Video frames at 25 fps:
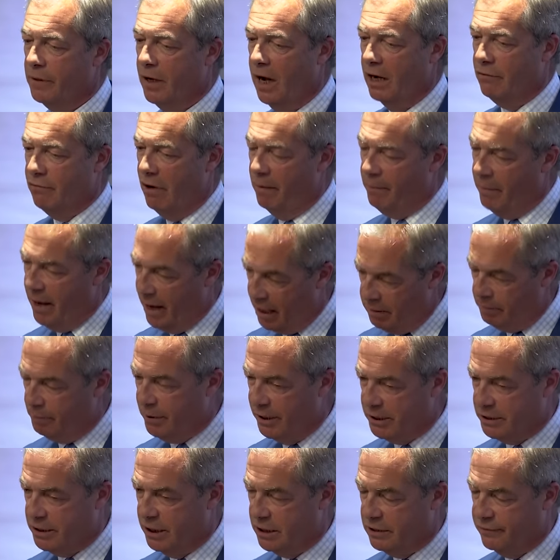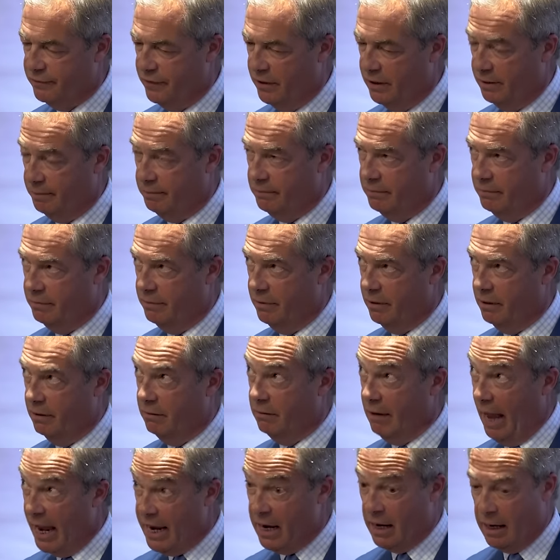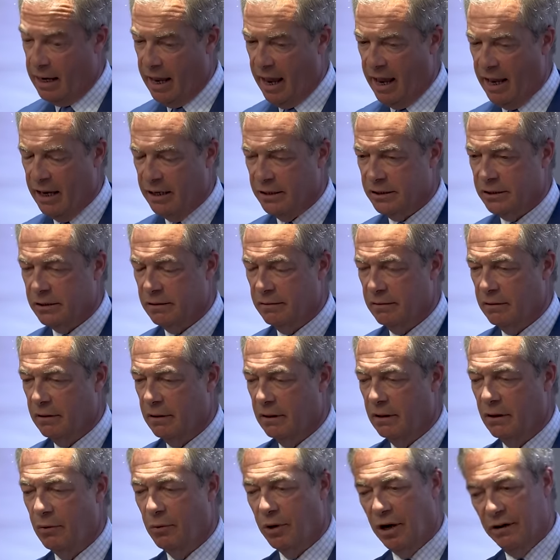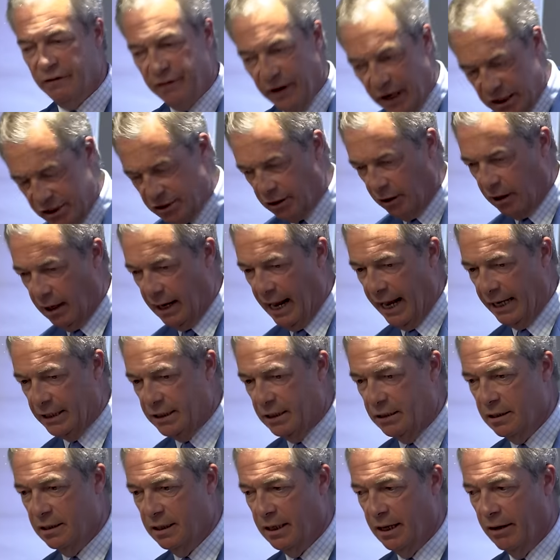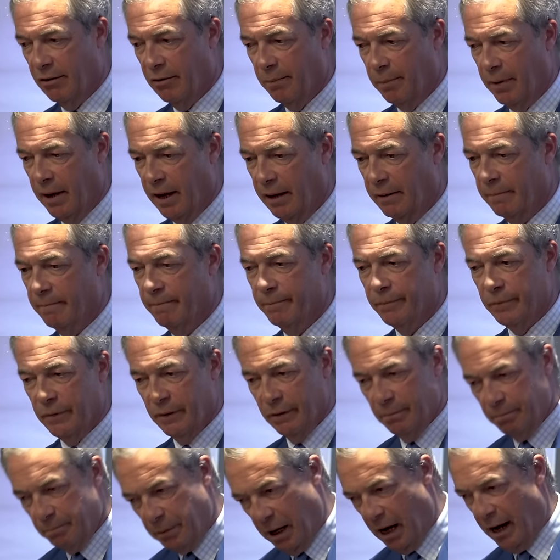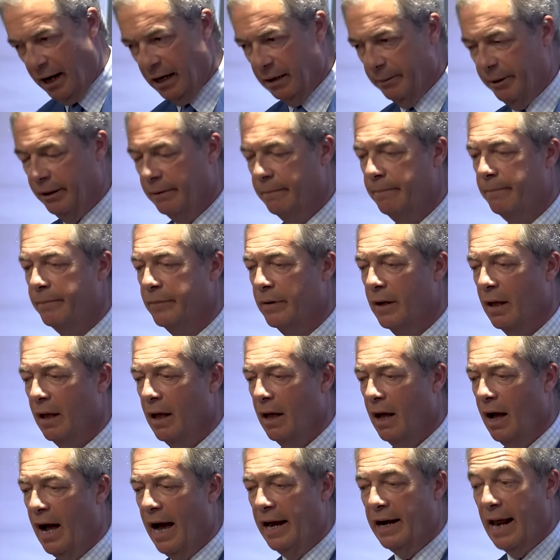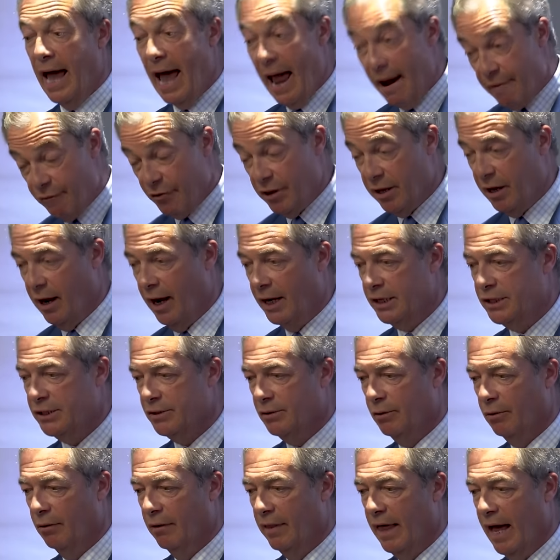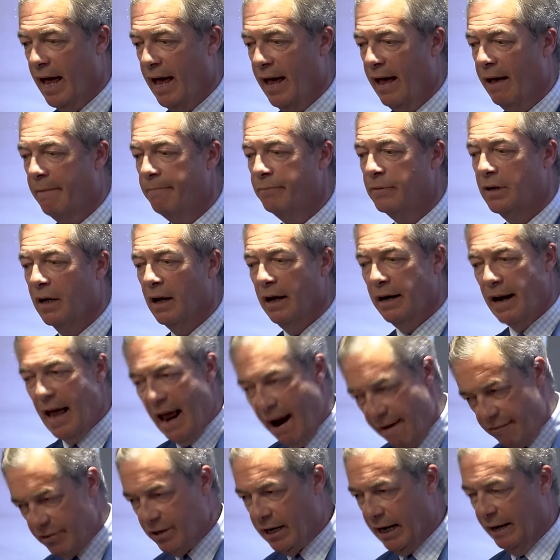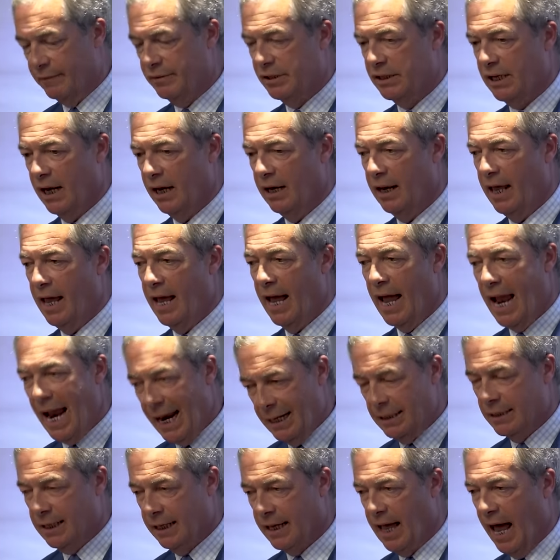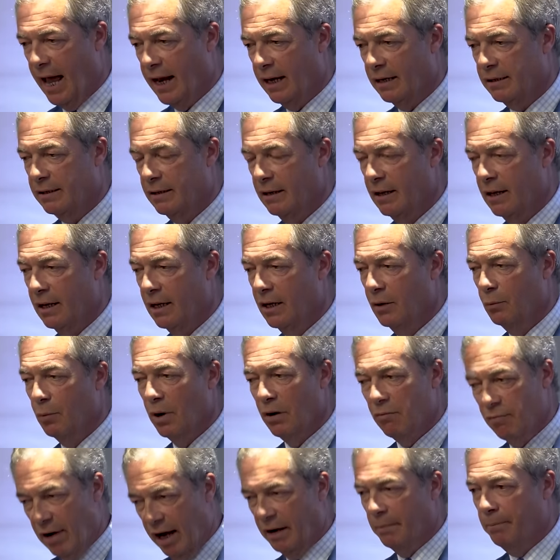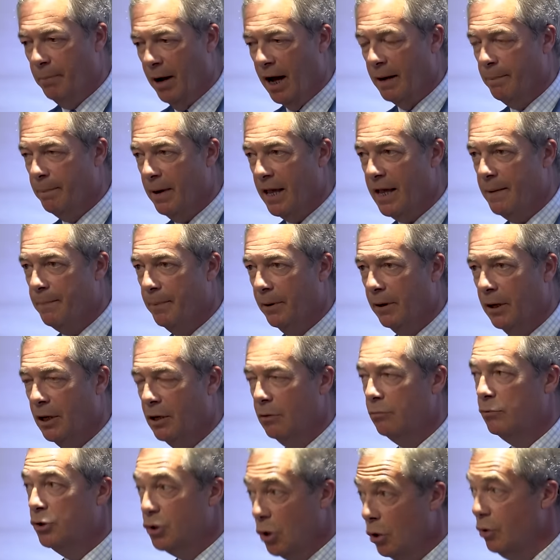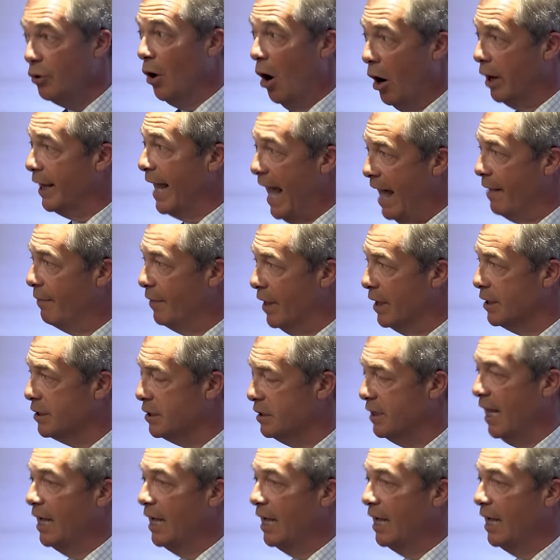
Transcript: I'd run my own business for uh, eight years when I first got elected to the European Parliament, and everything I saw there and everything I've seen here indicate we're run by people who do not get this.